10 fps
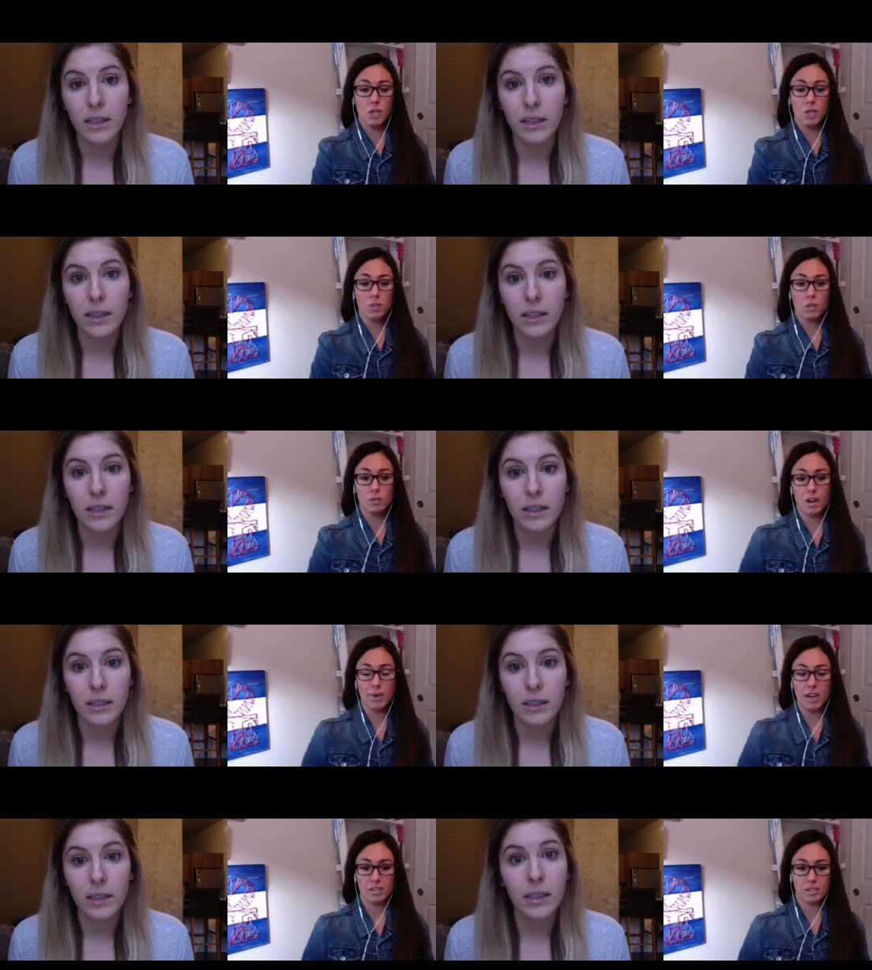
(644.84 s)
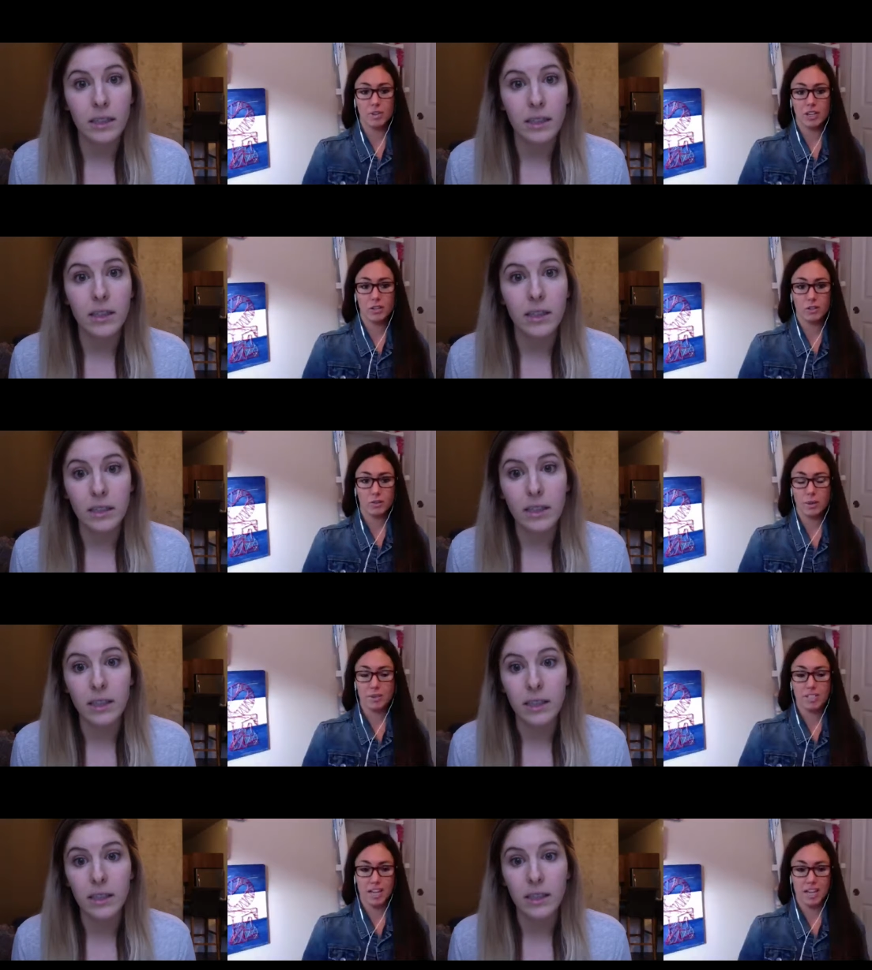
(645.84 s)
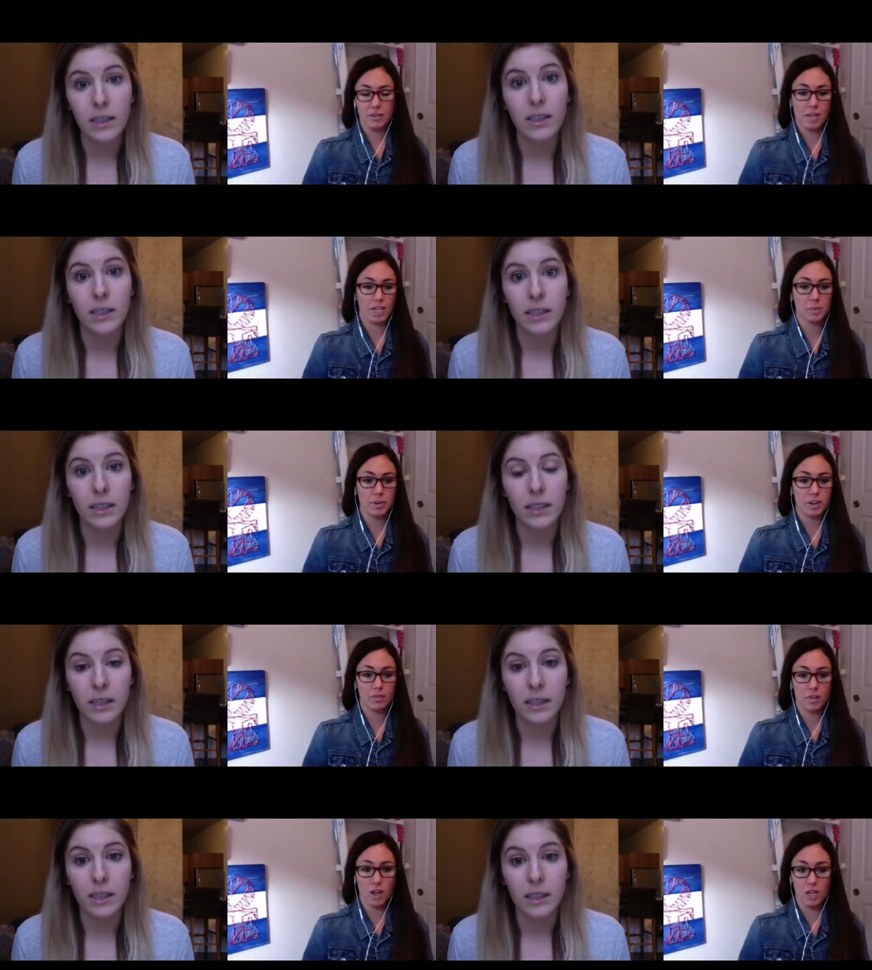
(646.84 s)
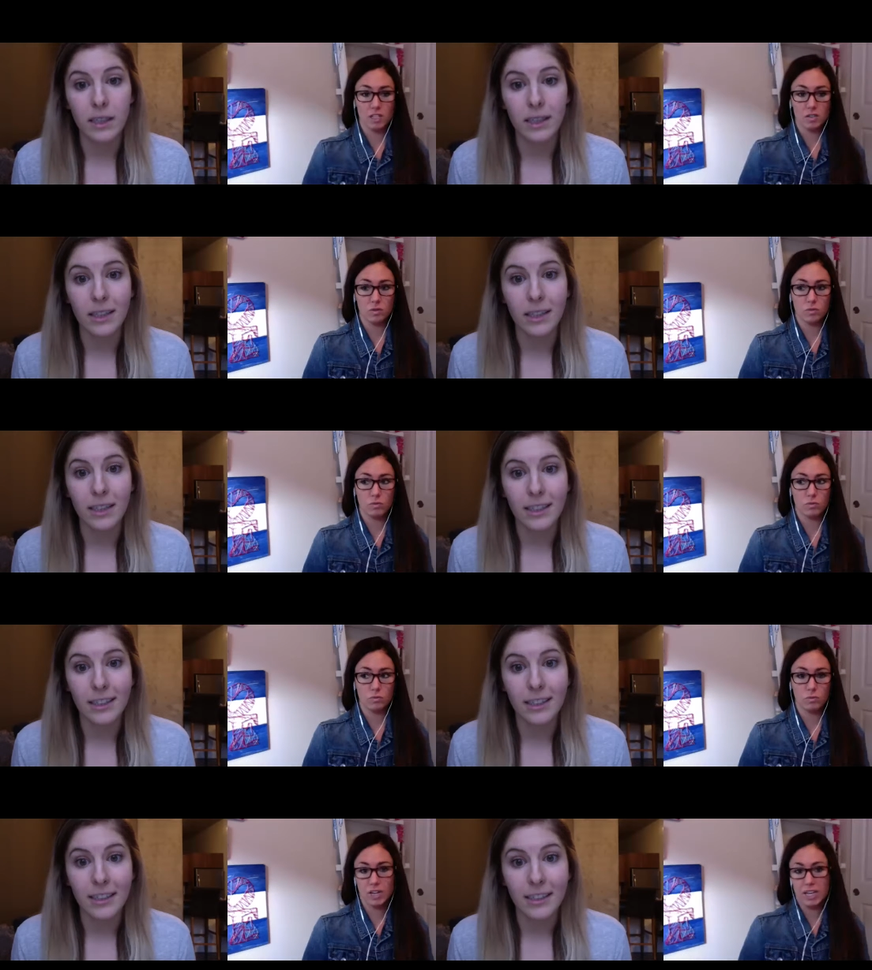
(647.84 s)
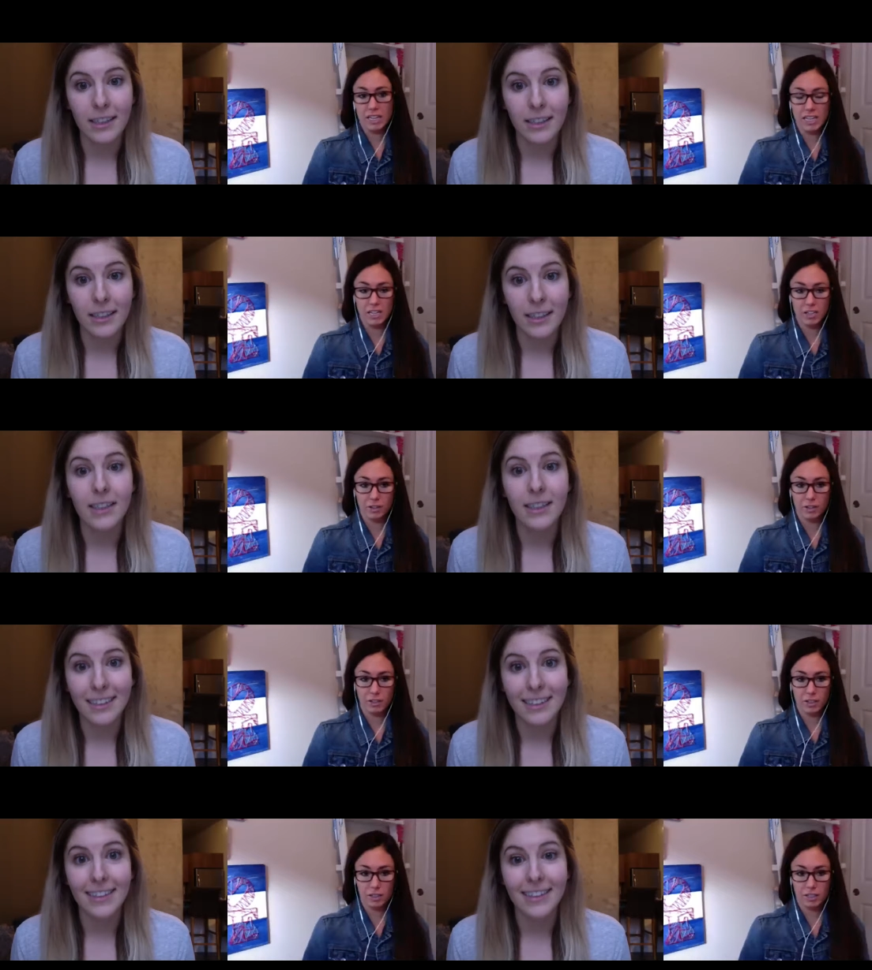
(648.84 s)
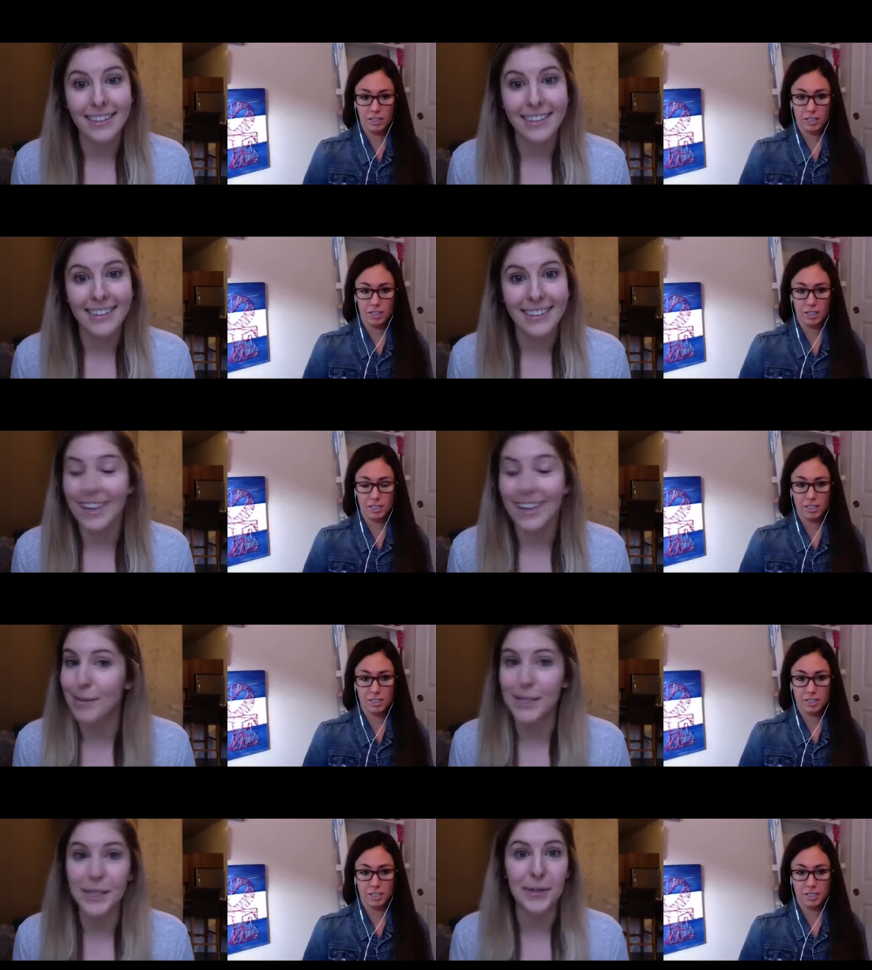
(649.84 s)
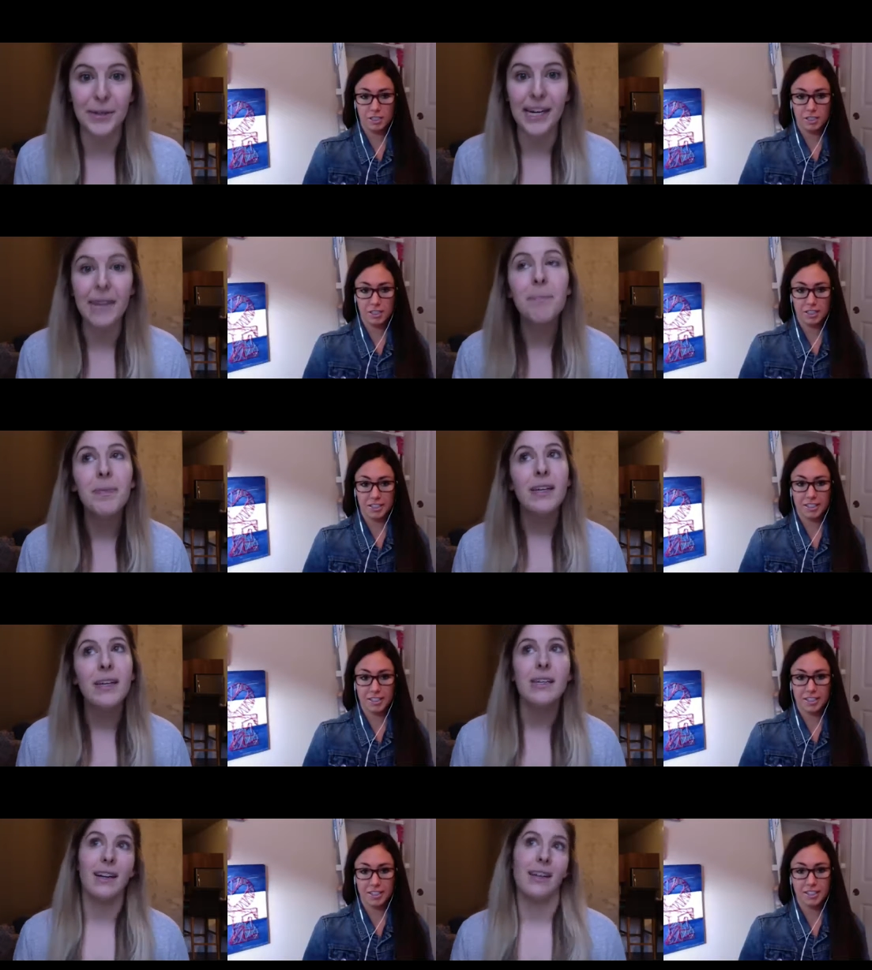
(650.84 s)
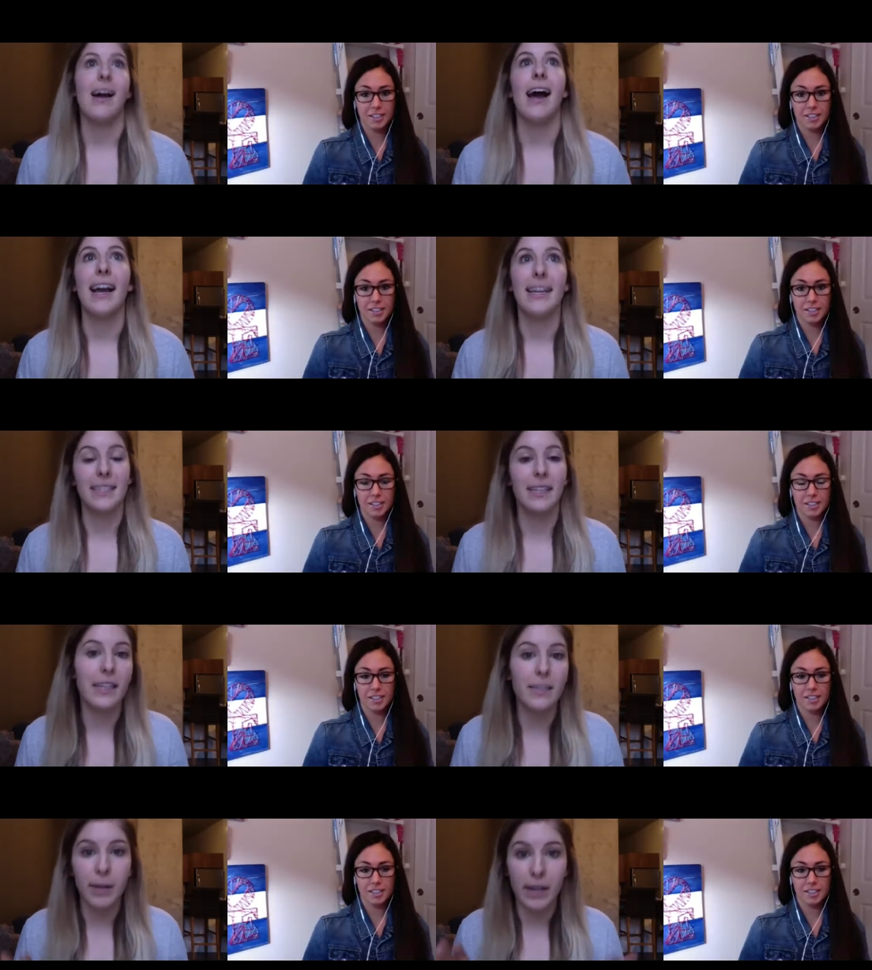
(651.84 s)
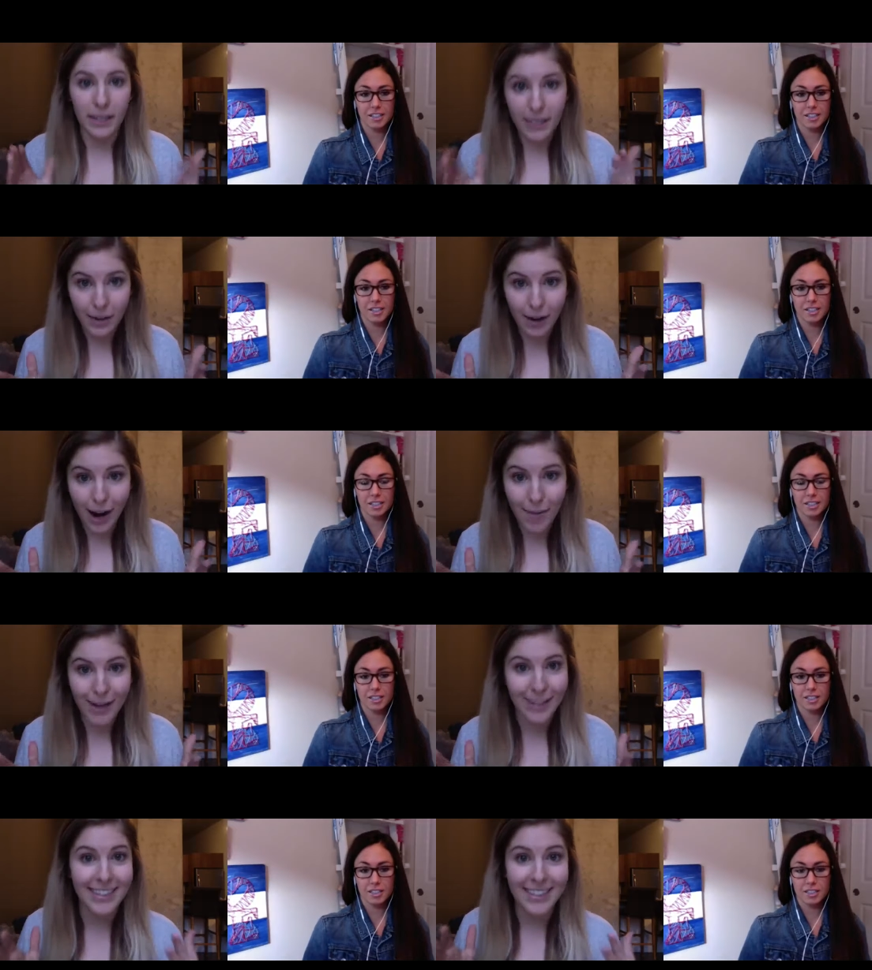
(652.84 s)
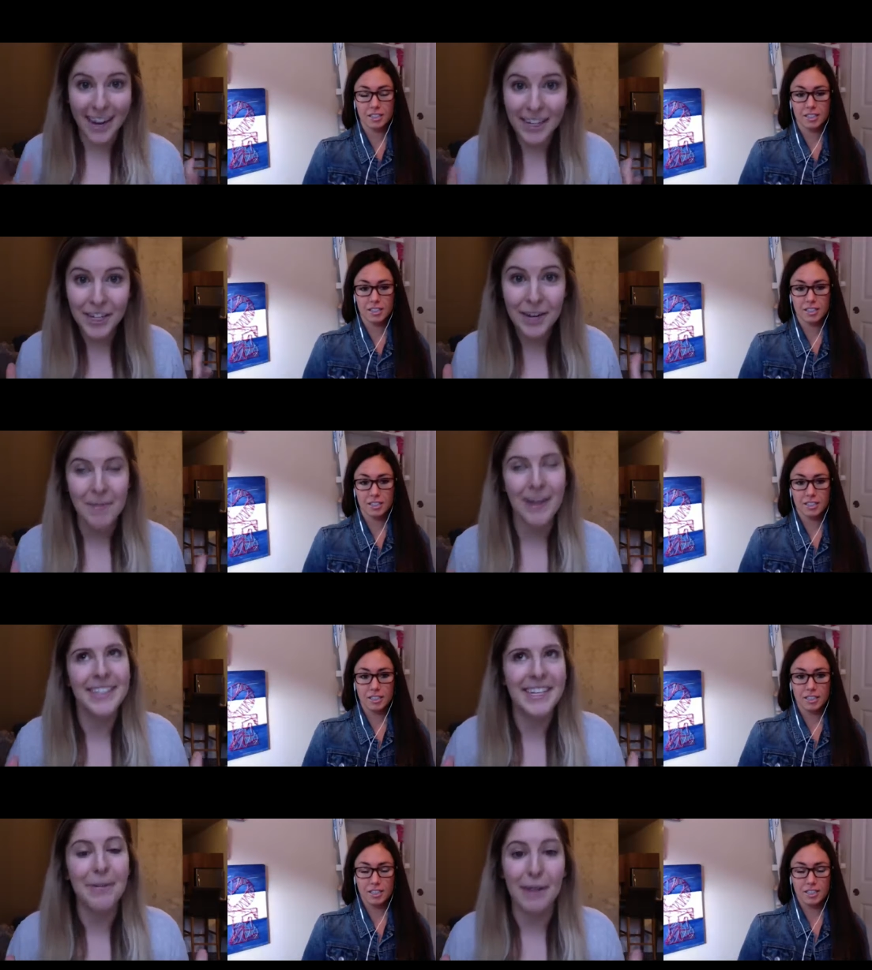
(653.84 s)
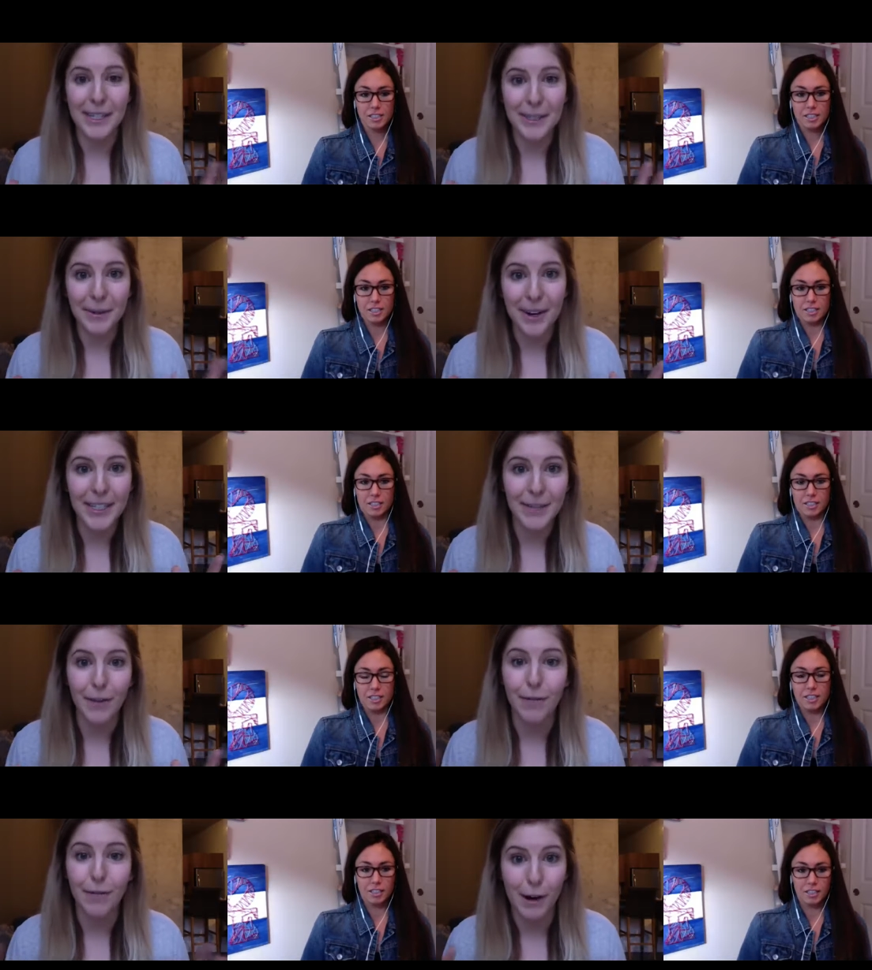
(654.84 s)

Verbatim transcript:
Speaker 1: So what about somebody who maybe doesn't have a lot of spare funds? What can they do?
Speaker 2: Absolutely. I hate to say this, but Instagram is such an amazing resource for free